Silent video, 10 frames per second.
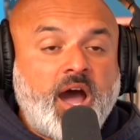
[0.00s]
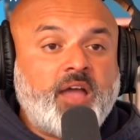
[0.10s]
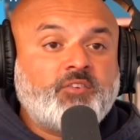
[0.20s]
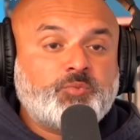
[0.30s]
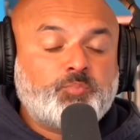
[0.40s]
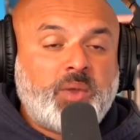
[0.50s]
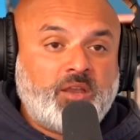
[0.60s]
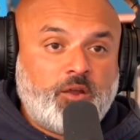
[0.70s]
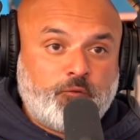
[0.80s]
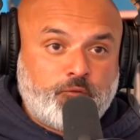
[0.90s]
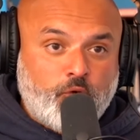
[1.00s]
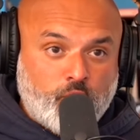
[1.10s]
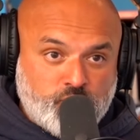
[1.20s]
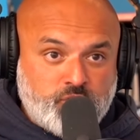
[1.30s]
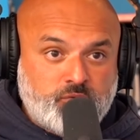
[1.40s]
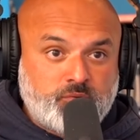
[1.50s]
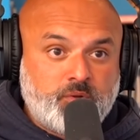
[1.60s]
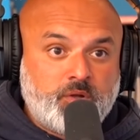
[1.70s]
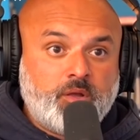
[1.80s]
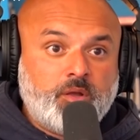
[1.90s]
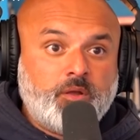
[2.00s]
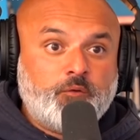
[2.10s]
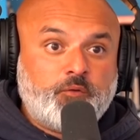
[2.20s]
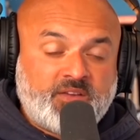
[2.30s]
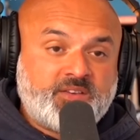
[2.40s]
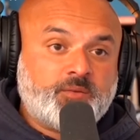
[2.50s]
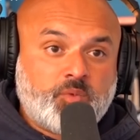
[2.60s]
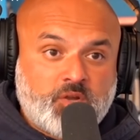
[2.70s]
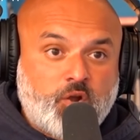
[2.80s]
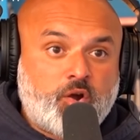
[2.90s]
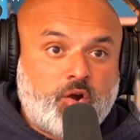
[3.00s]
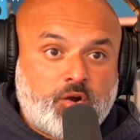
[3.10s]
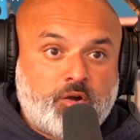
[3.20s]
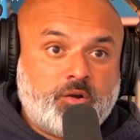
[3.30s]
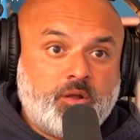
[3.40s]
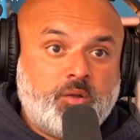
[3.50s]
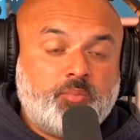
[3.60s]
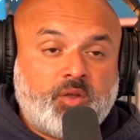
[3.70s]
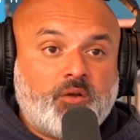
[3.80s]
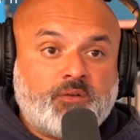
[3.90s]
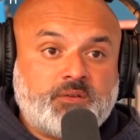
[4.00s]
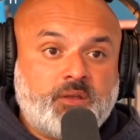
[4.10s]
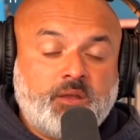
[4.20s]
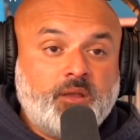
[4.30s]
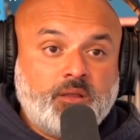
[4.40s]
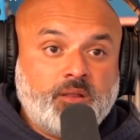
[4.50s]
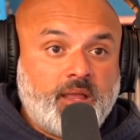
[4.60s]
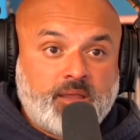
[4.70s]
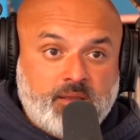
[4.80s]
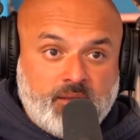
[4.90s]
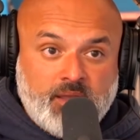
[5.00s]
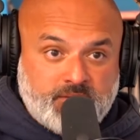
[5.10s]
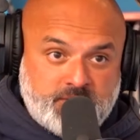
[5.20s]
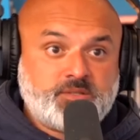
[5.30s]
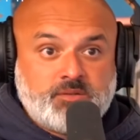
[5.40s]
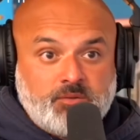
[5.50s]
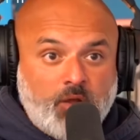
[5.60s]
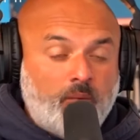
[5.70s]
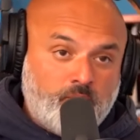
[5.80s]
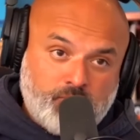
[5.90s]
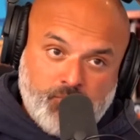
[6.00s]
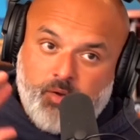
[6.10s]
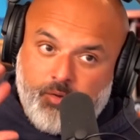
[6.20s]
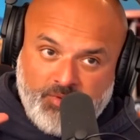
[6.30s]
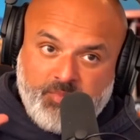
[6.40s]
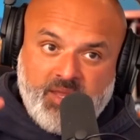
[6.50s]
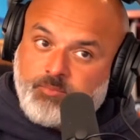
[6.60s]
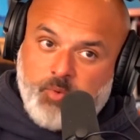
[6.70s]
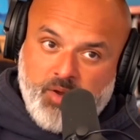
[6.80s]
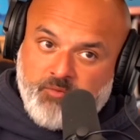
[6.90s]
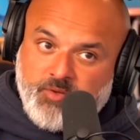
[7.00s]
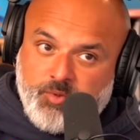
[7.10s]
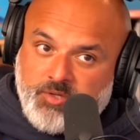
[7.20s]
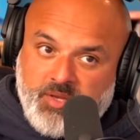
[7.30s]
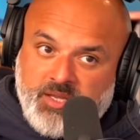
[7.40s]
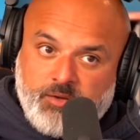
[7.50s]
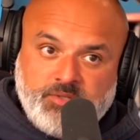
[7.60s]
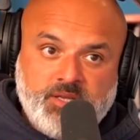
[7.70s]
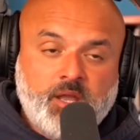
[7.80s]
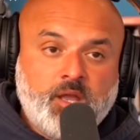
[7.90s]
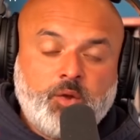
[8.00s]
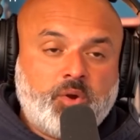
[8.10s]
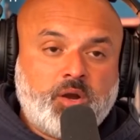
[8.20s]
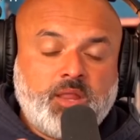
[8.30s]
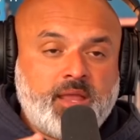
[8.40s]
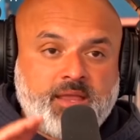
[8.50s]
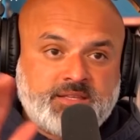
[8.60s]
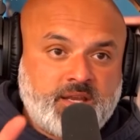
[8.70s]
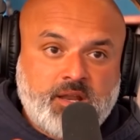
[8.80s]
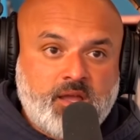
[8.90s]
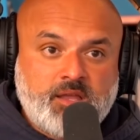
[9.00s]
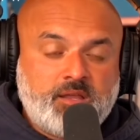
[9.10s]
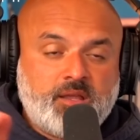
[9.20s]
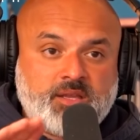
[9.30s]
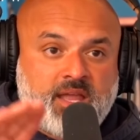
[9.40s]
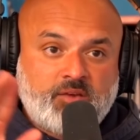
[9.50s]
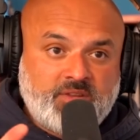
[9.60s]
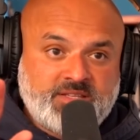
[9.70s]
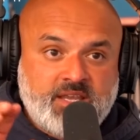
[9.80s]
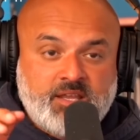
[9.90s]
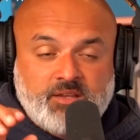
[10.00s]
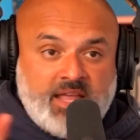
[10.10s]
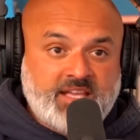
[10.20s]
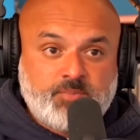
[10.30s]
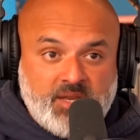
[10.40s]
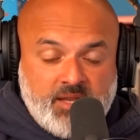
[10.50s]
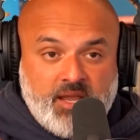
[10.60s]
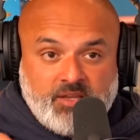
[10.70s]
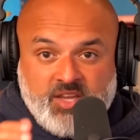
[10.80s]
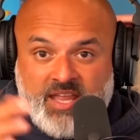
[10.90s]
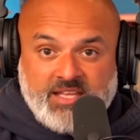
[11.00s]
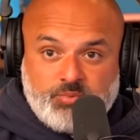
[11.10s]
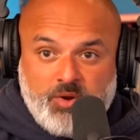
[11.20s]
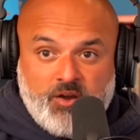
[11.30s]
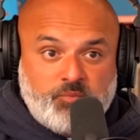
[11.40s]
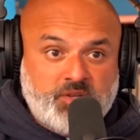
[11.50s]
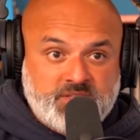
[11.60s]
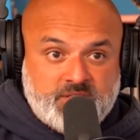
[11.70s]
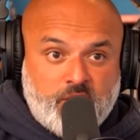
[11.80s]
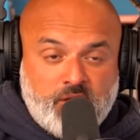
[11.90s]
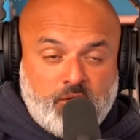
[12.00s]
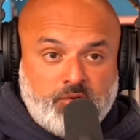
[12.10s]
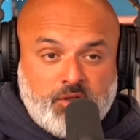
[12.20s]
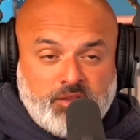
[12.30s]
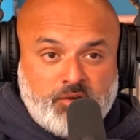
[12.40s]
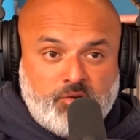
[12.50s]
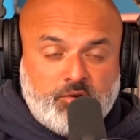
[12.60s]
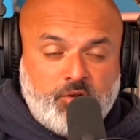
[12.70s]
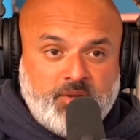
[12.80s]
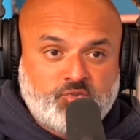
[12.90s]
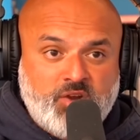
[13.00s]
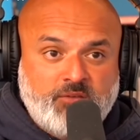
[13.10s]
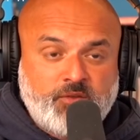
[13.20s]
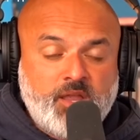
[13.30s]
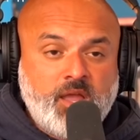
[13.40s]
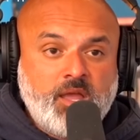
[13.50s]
I've spent a fortune fixing my car because, like, it's not always me. My wife as well has been guilty. Where, like, it's at night, can't really see it, last minute, and you can't swerve because there's other oncoming traffic.